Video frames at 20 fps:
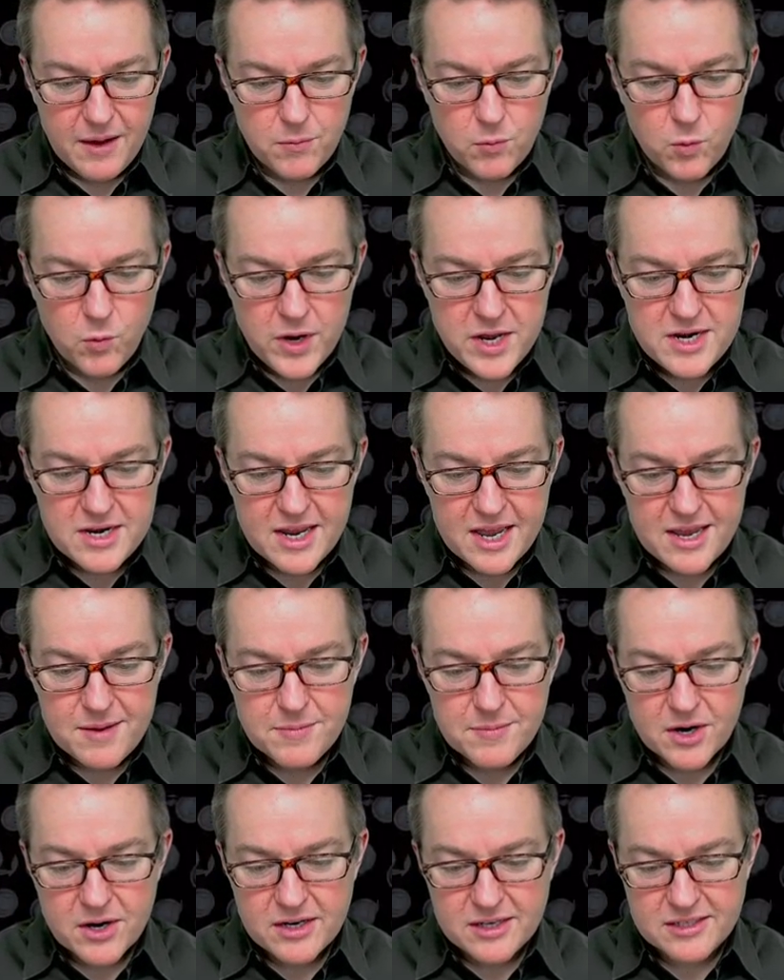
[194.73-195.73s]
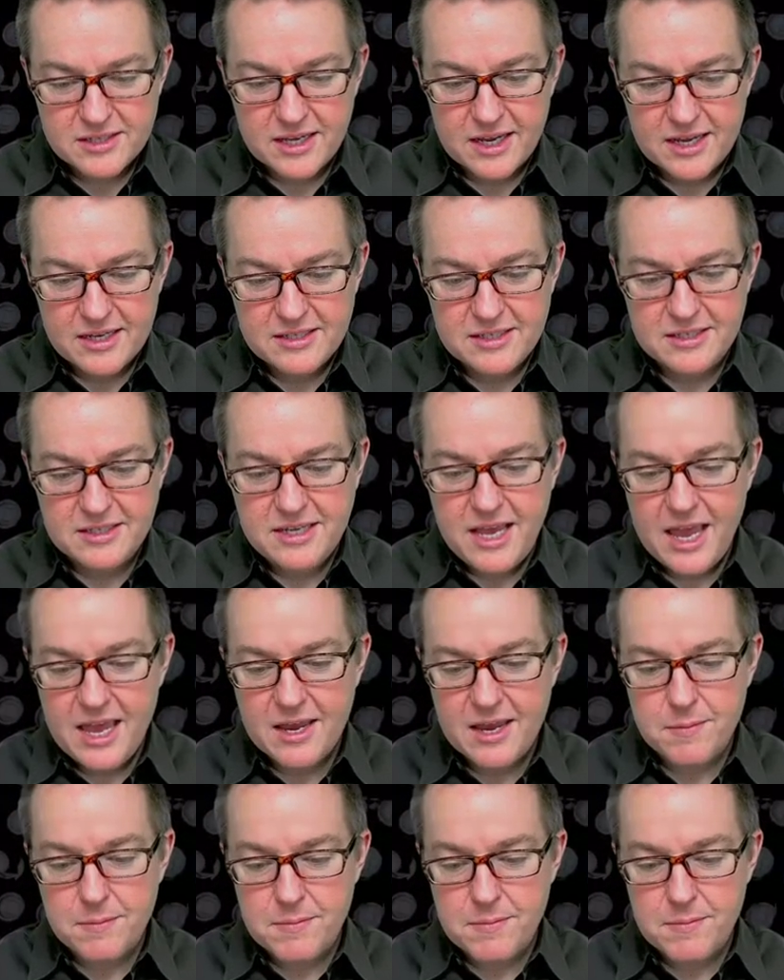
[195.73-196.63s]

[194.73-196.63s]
One day, Mary decided to take